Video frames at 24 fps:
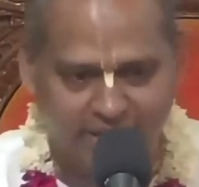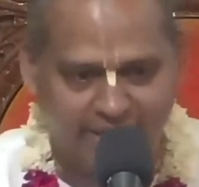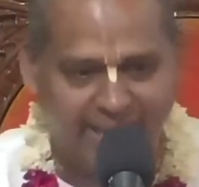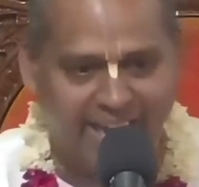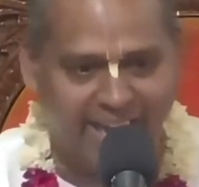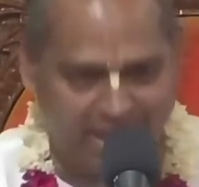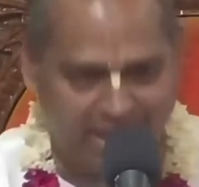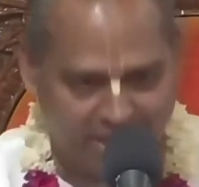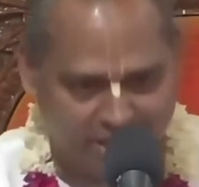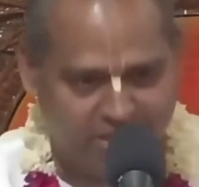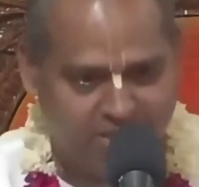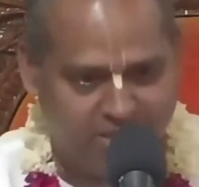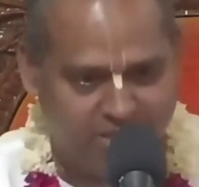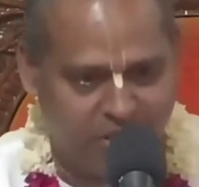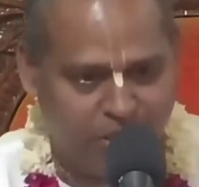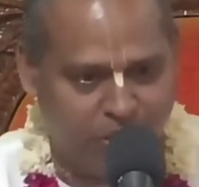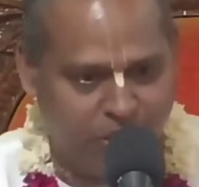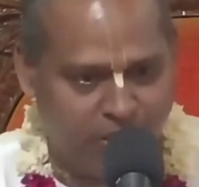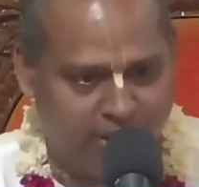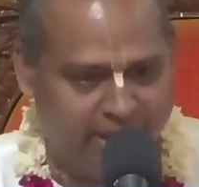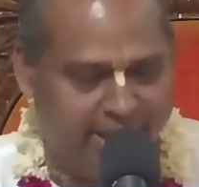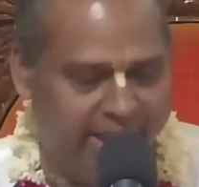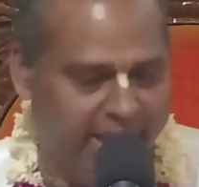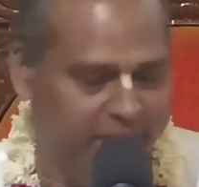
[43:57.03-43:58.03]
grades
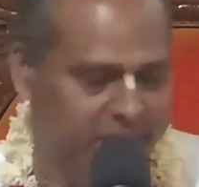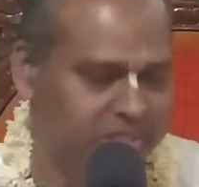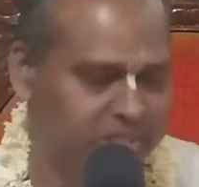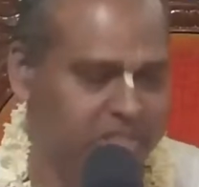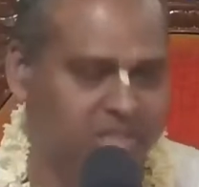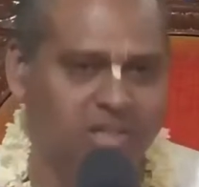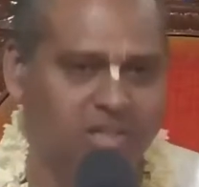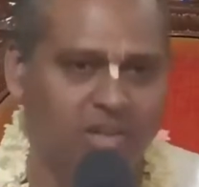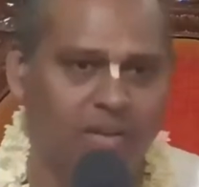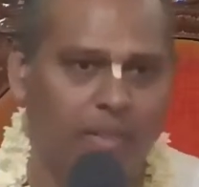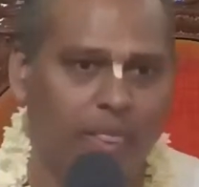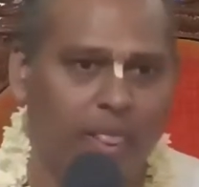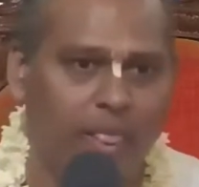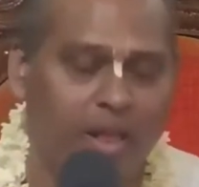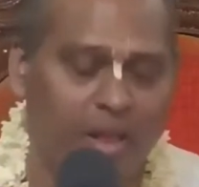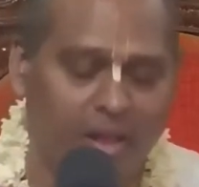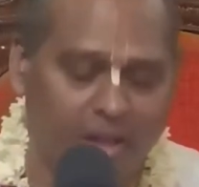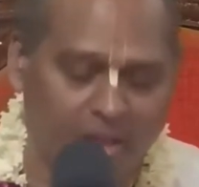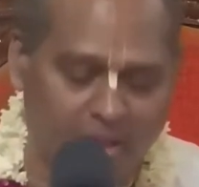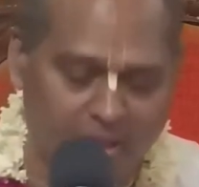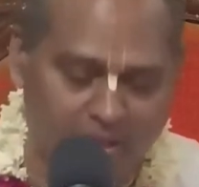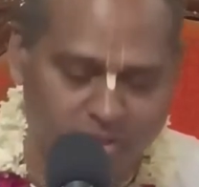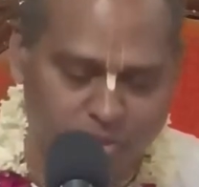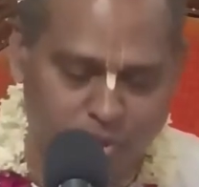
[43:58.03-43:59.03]
or range.
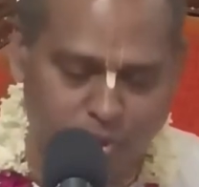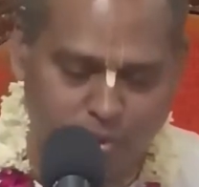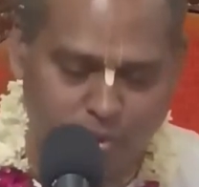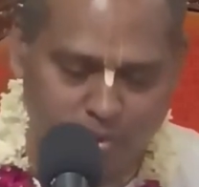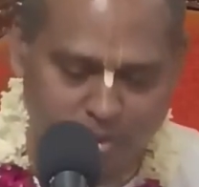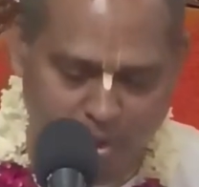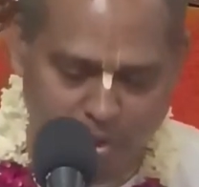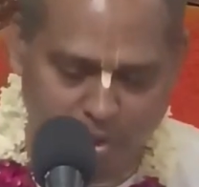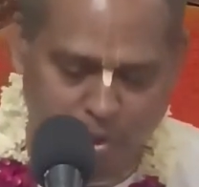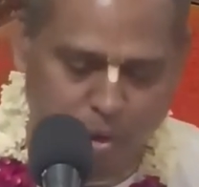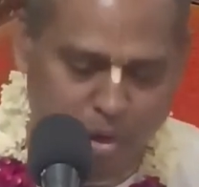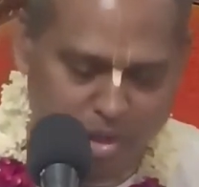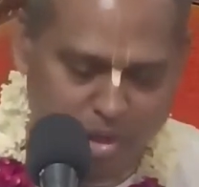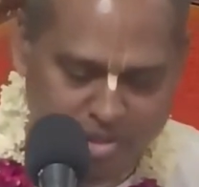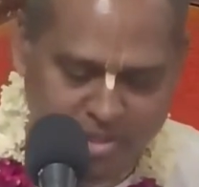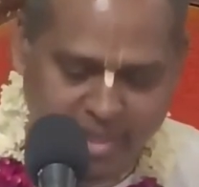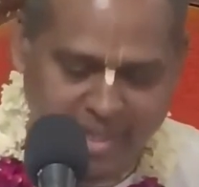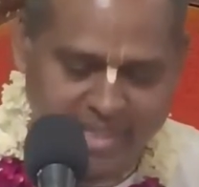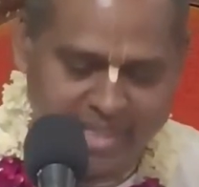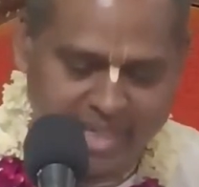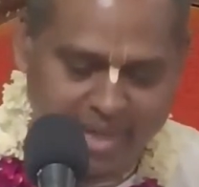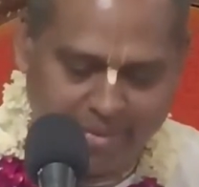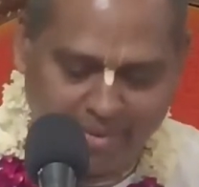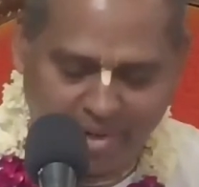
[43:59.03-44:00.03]
So the gross
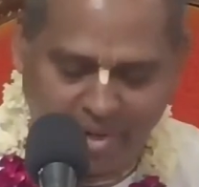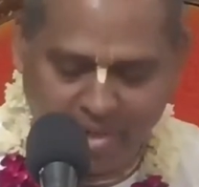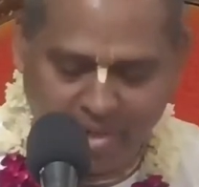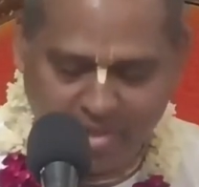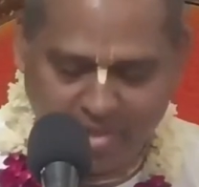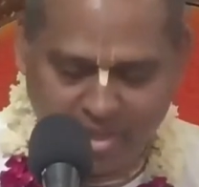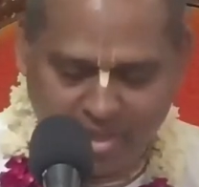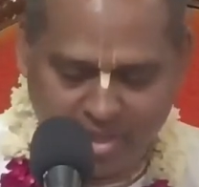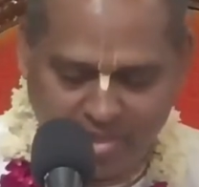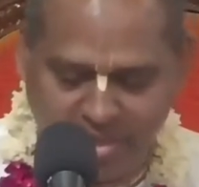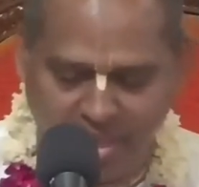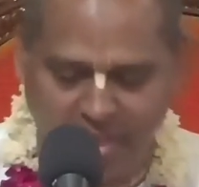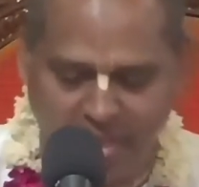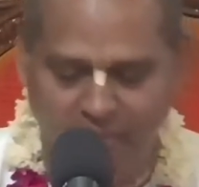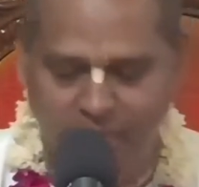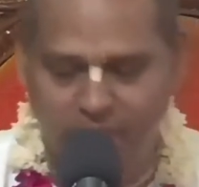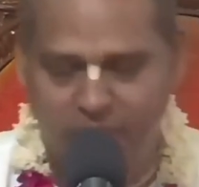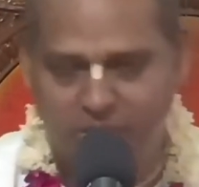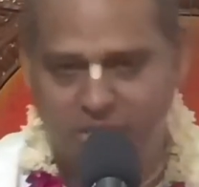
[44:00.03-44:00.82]
thing that we are discussing,